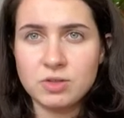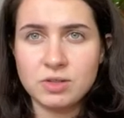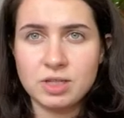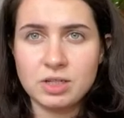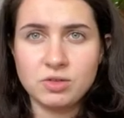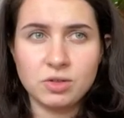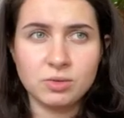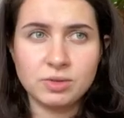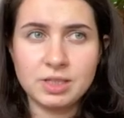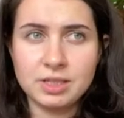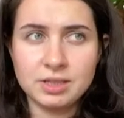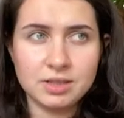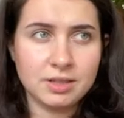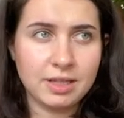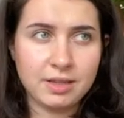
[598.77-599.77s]
so they don't
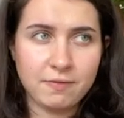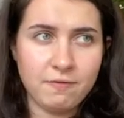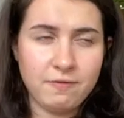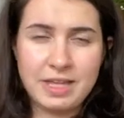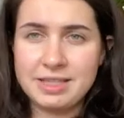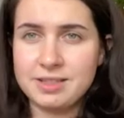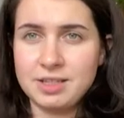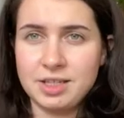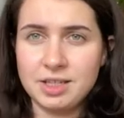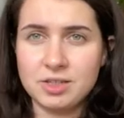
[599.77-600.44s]
need like fancy